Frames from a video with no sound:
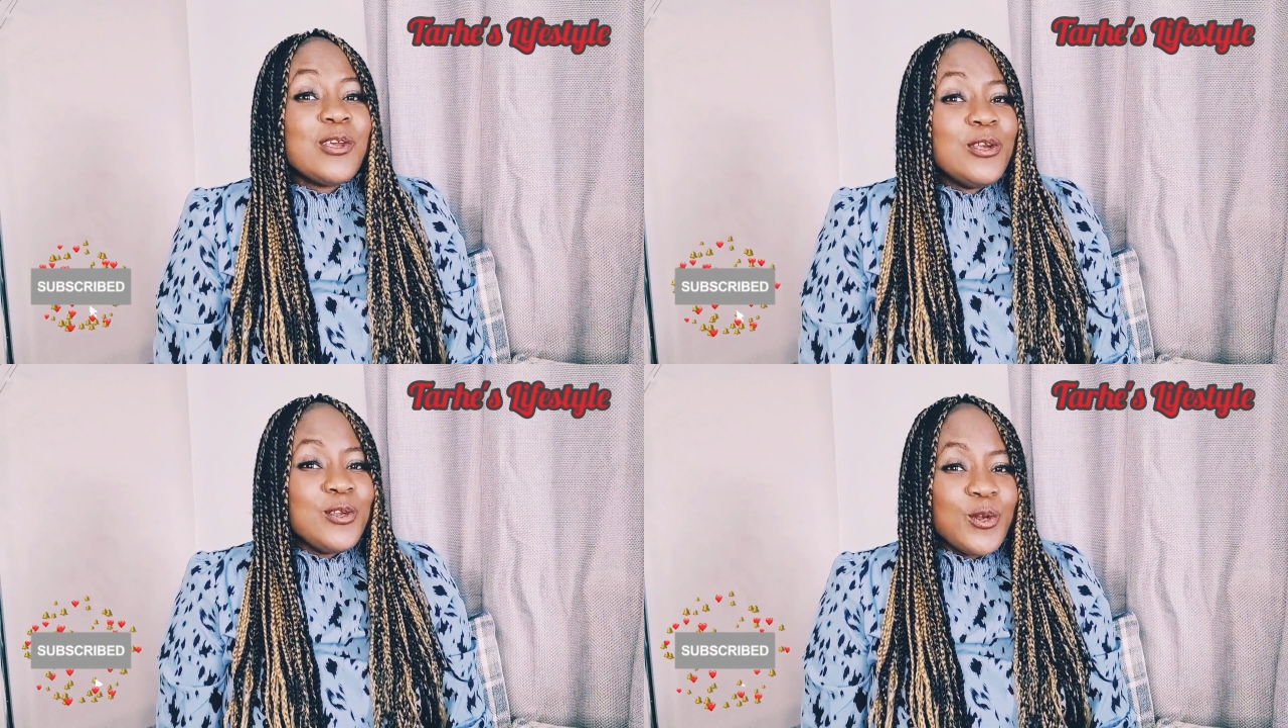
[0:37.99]

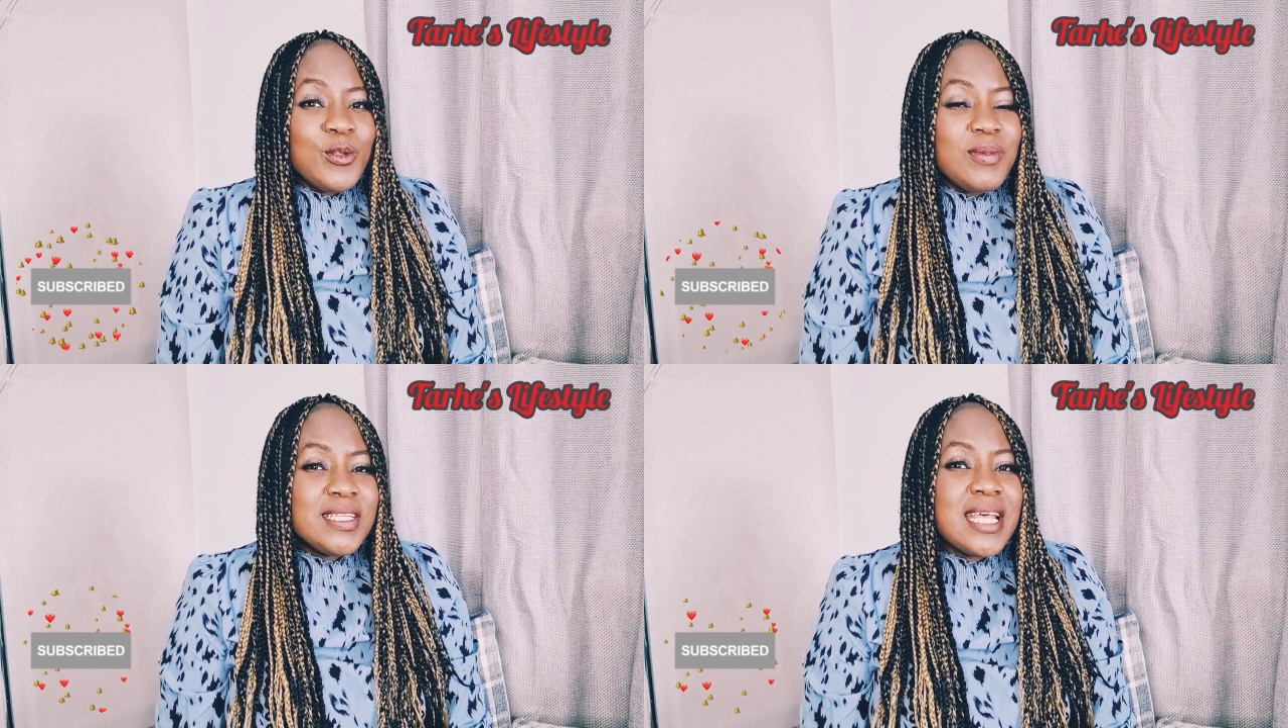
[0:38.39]
so you
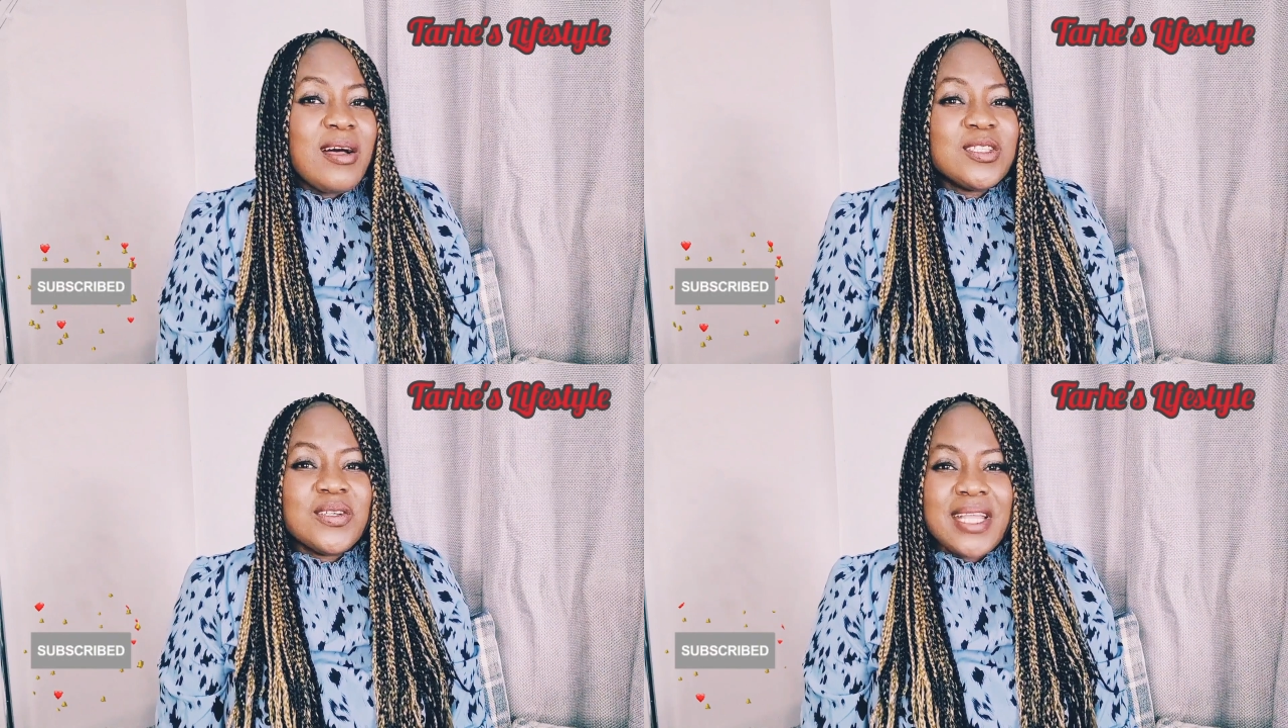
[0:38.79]
don't miss
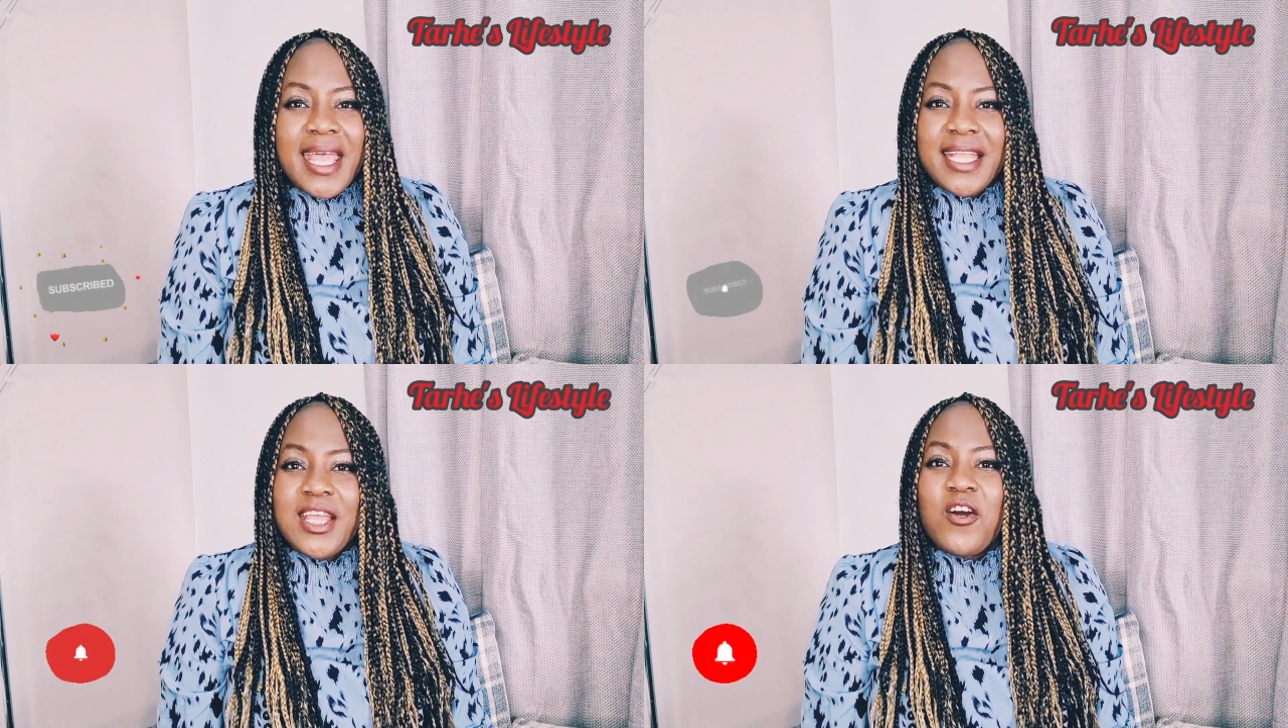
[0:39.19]
out on
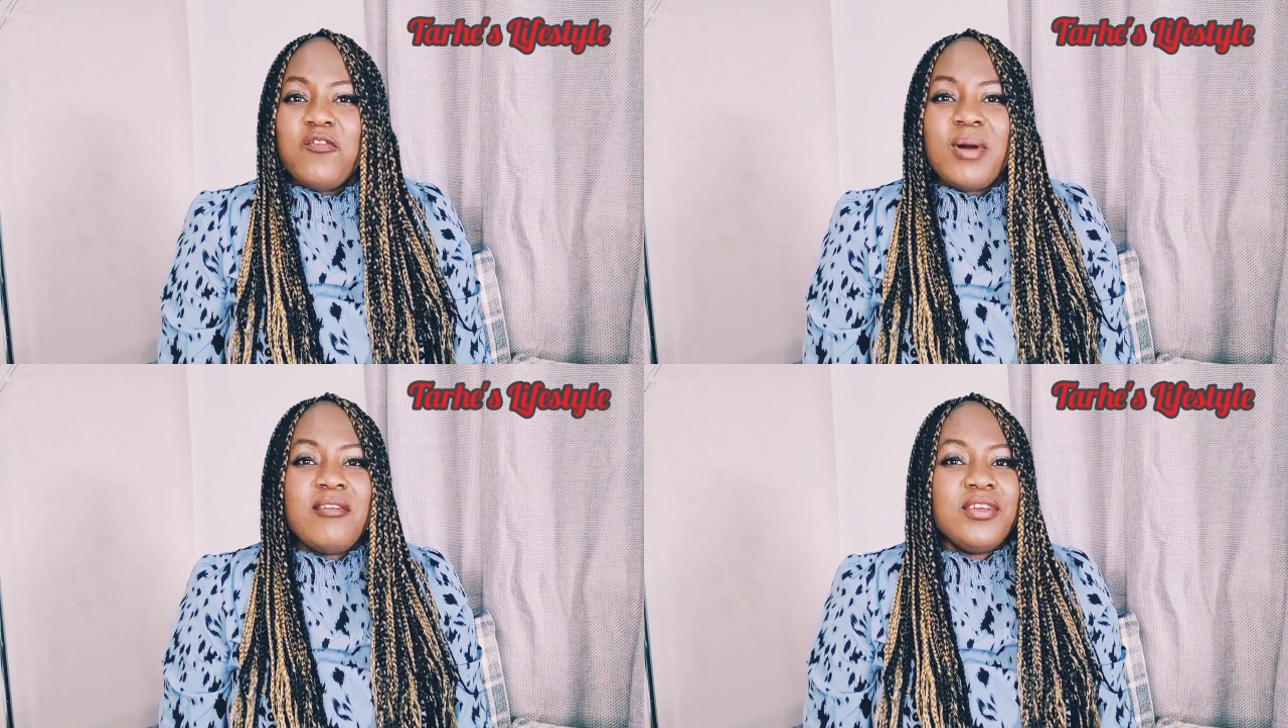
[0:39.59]
any
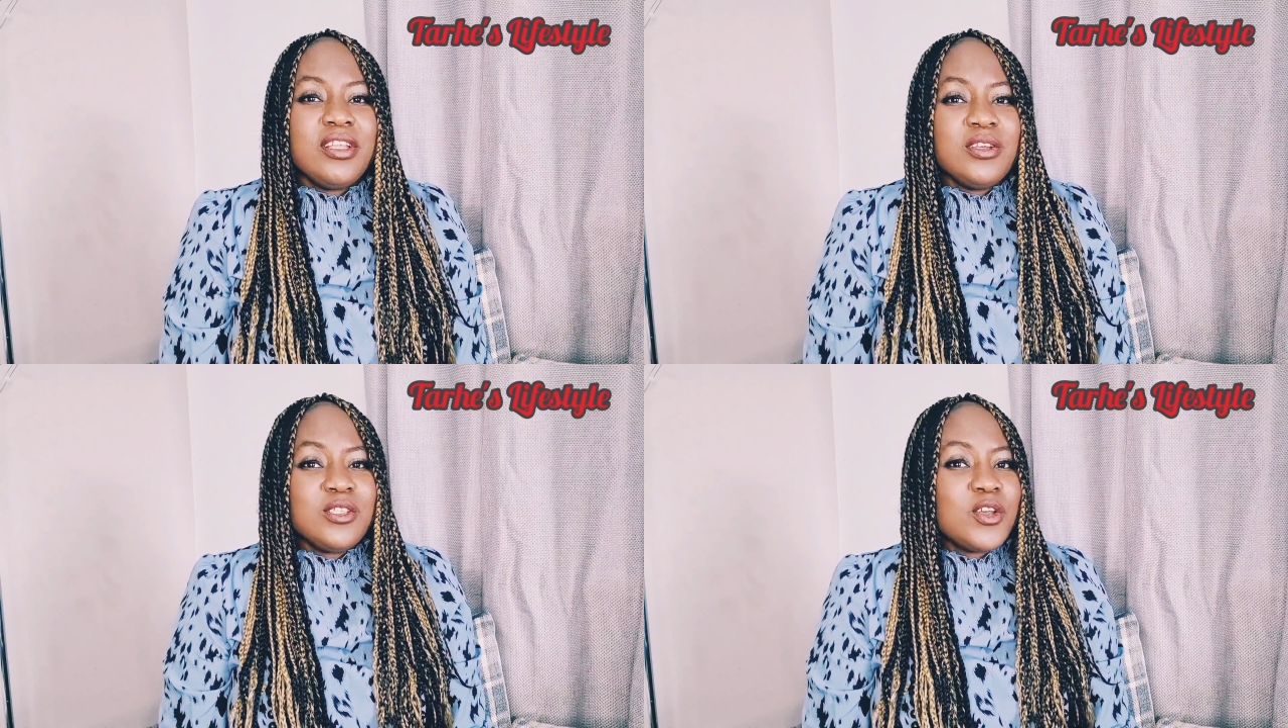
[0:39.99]
of my
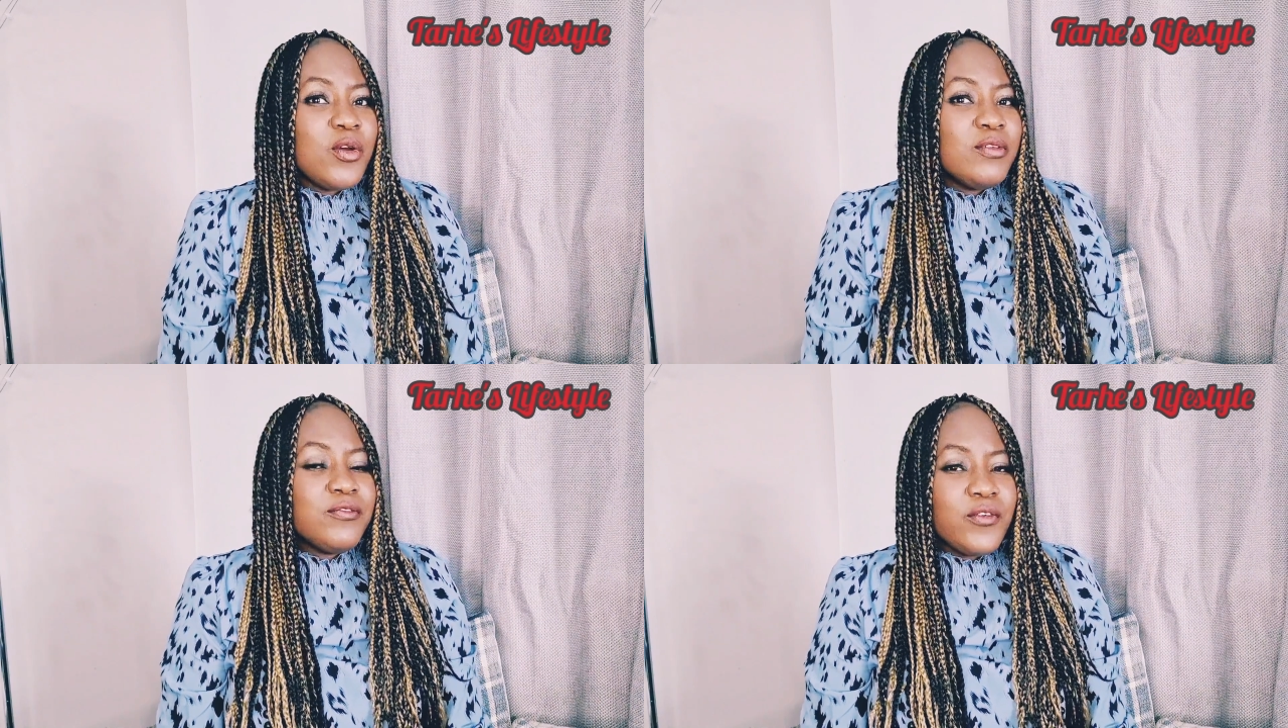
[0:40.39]
videos
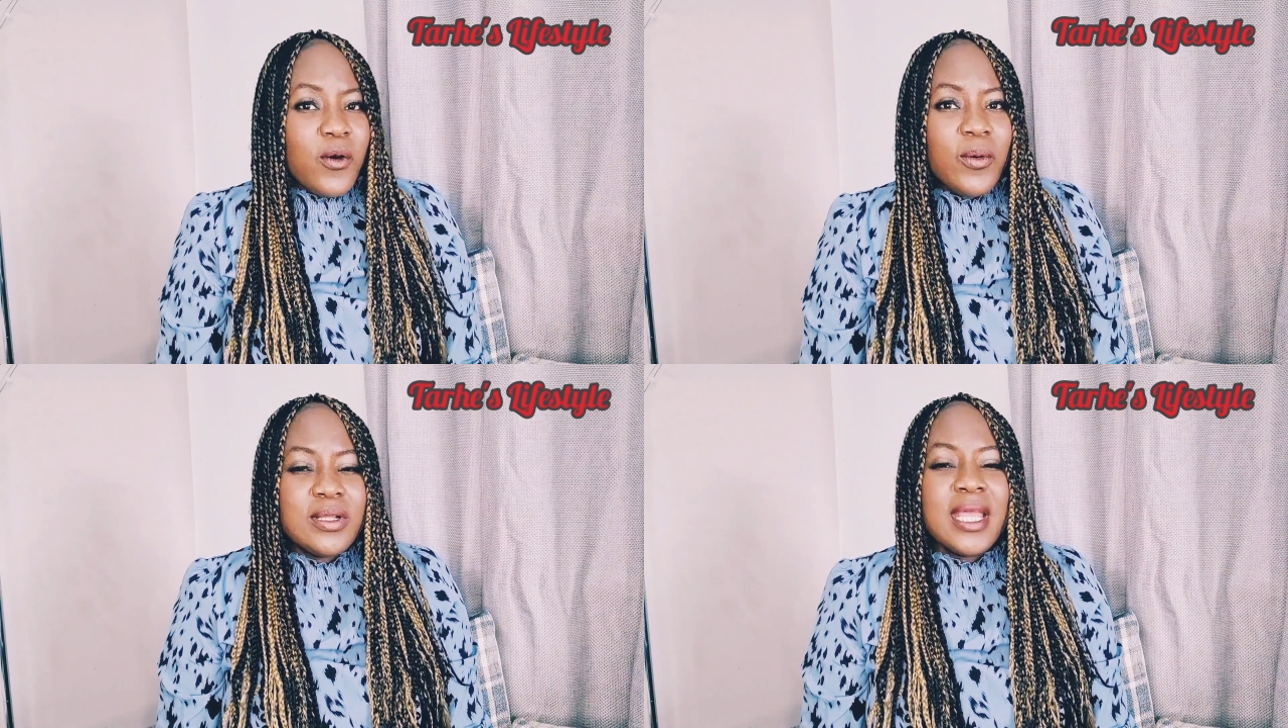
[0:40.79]
going
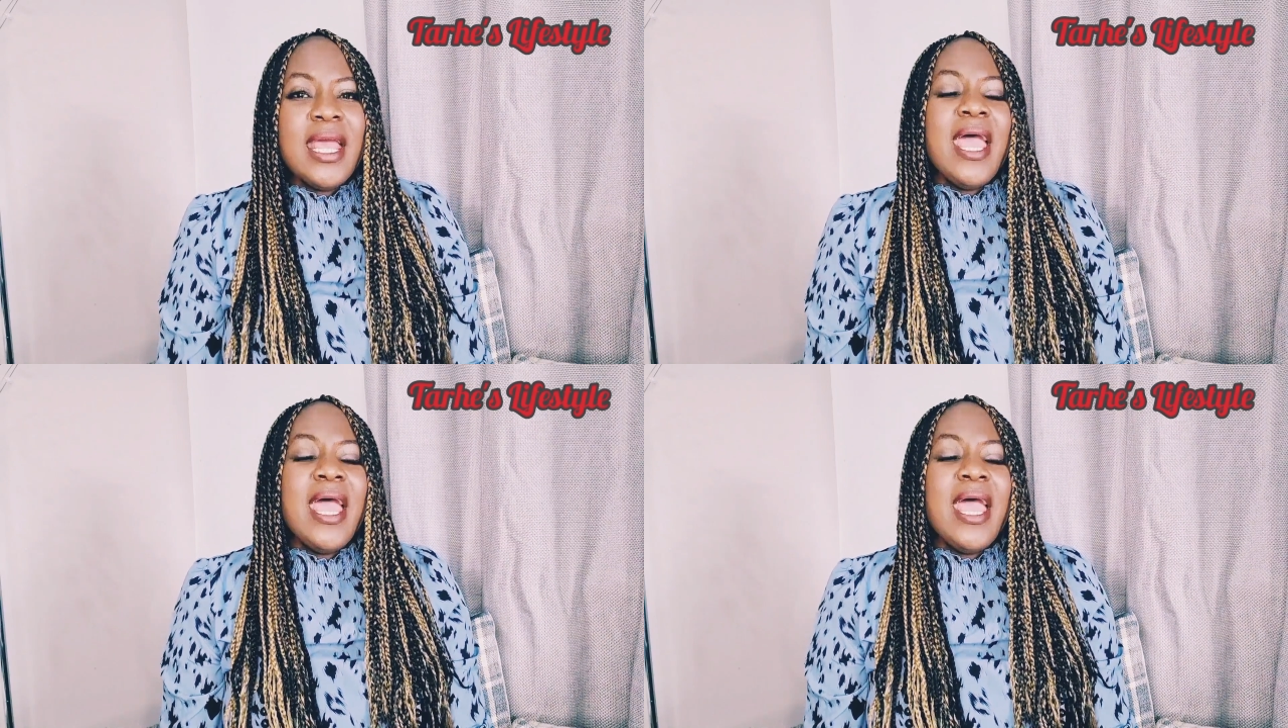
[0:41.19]
forward.